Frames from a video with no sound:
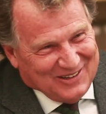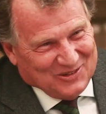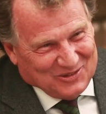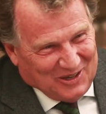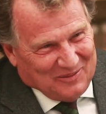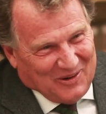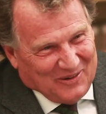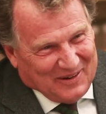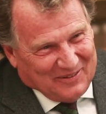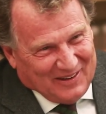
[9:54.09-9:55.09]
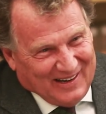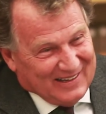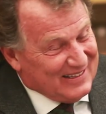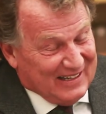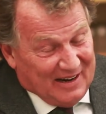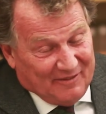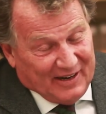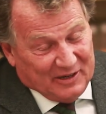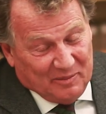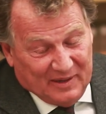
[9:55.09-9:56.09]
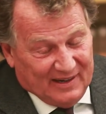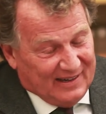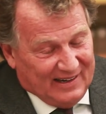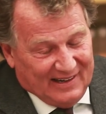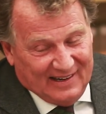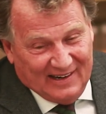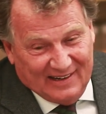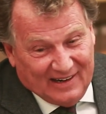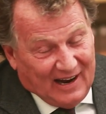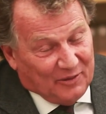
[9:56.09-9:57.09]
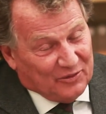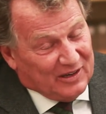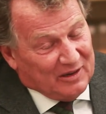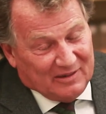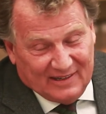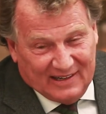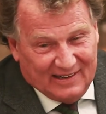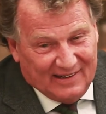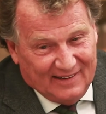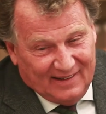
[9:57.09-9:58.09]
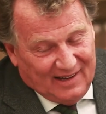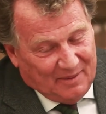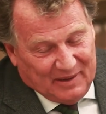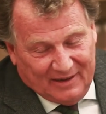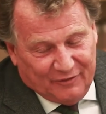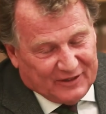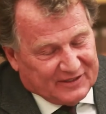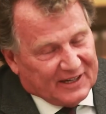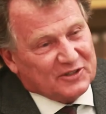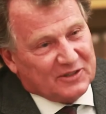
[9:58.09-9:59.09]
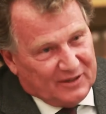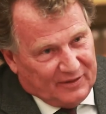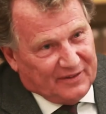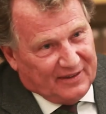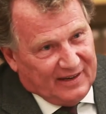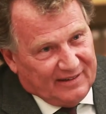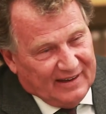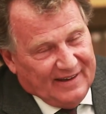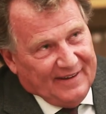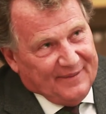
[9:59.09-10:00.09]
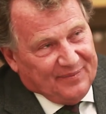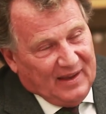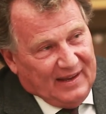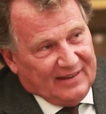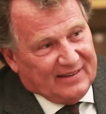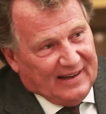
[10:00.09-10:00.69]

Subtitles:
to solve concrete things in environment, in housing, in infrastructure, different things. It's